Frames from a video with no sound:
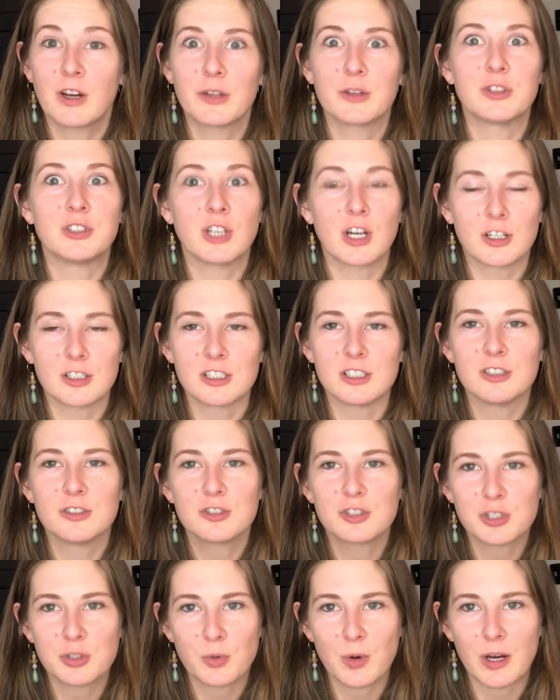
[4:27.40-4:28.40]
daughter
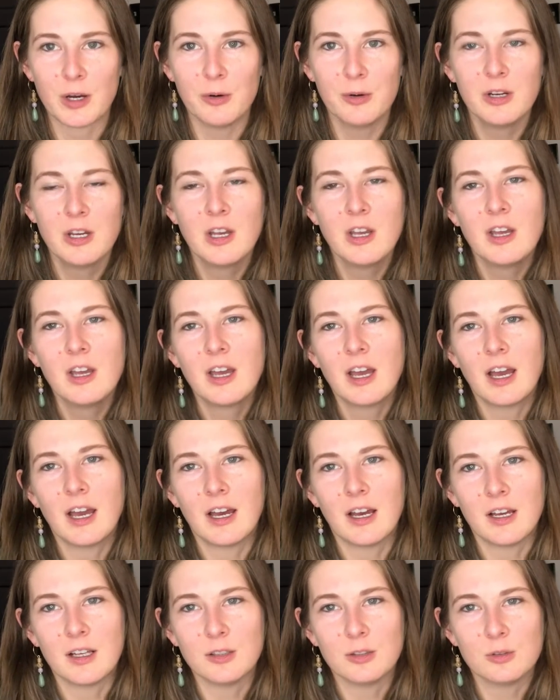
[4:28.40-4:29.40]
duo,
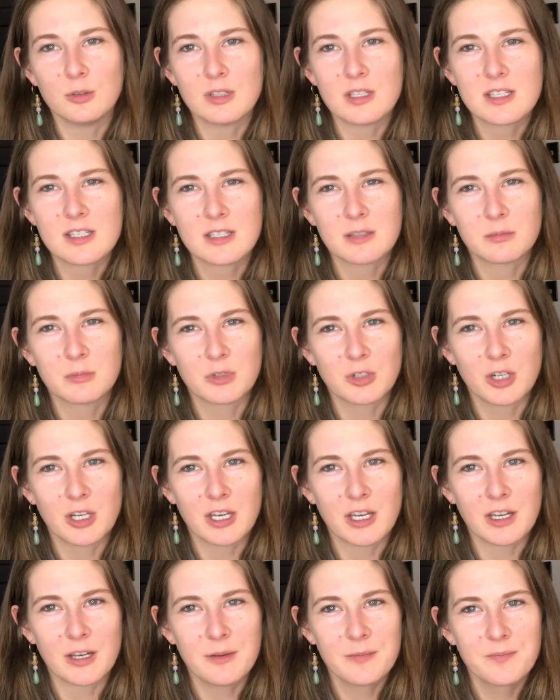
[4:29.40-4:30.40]
Luis and
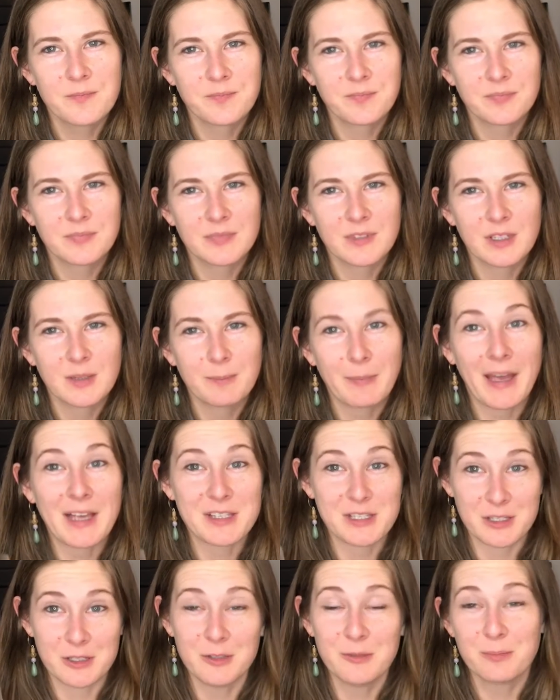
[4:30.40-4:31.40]
Maria
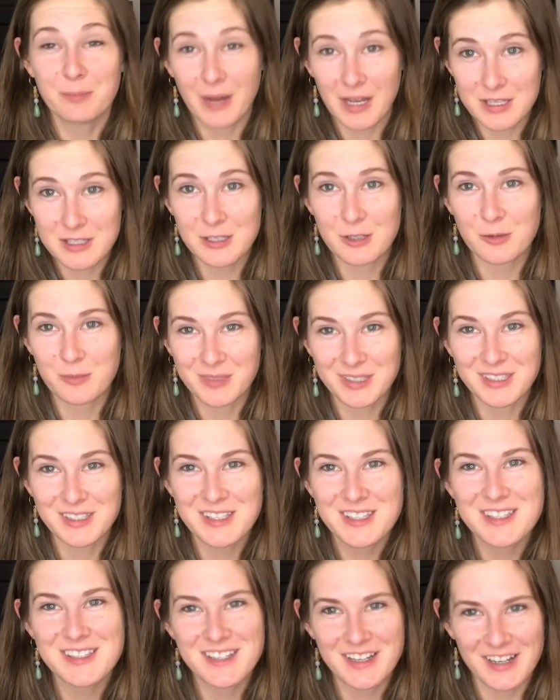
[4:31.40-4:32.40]
Pato, and Pato means
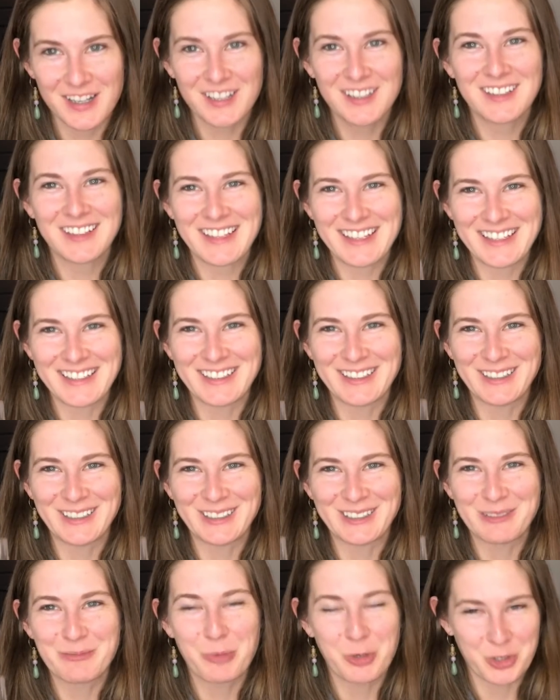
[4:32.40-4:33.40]
duck
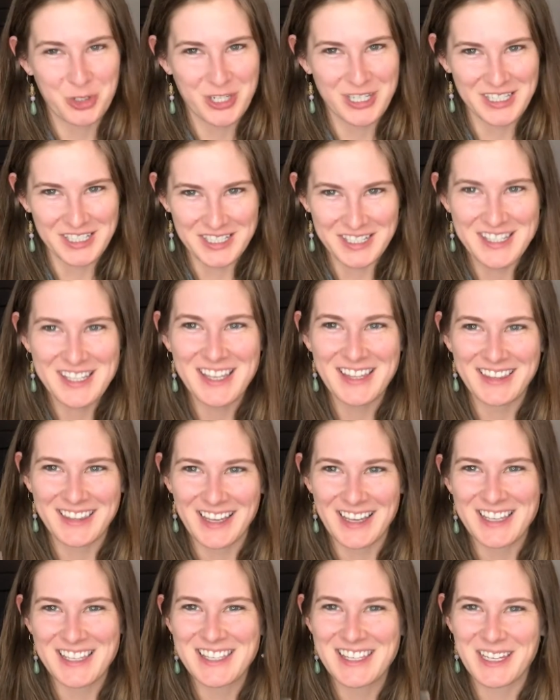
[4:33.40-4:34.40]
in Portuguese,
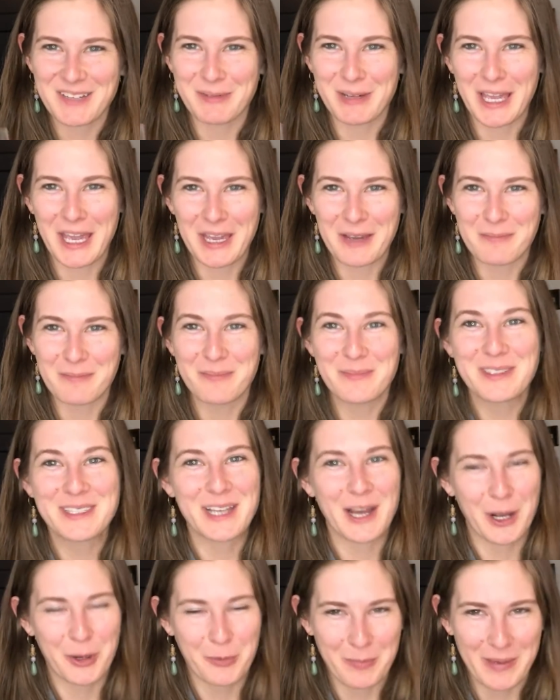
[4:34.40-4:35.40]
thus they became
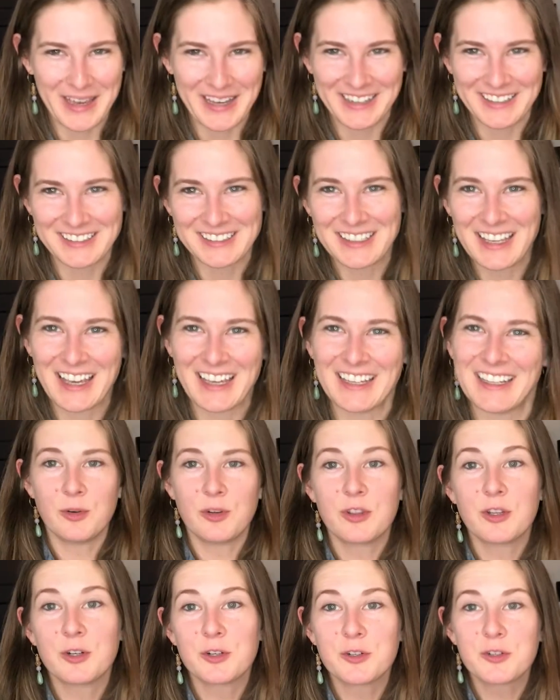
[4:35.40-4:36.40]
Duckman, and
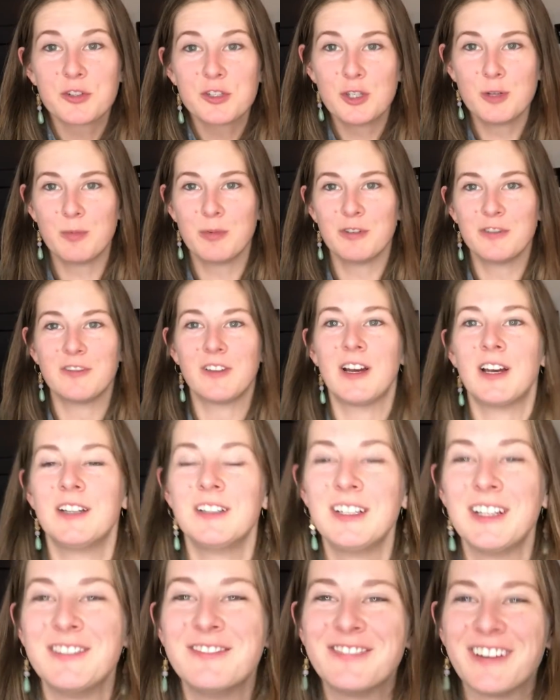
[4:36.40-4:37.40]
they're super fun
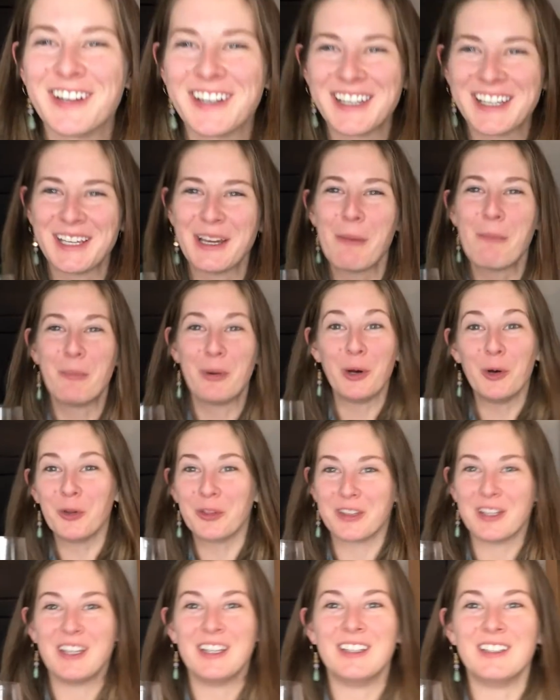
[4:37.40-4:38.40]
and funky, both
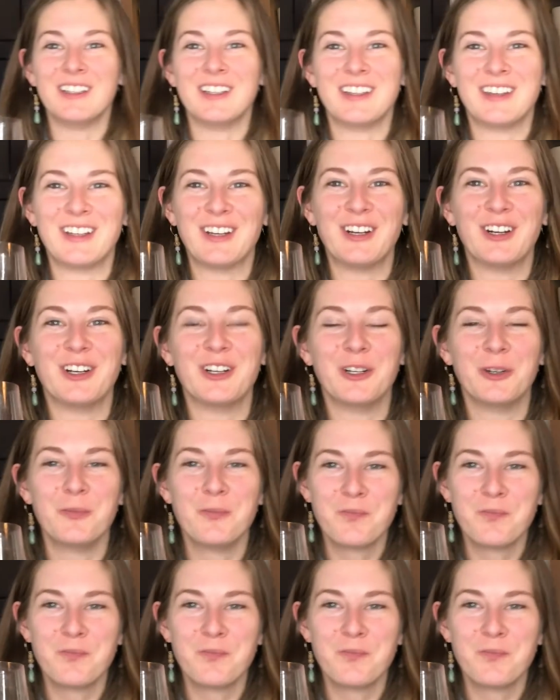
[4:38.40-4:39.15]
in their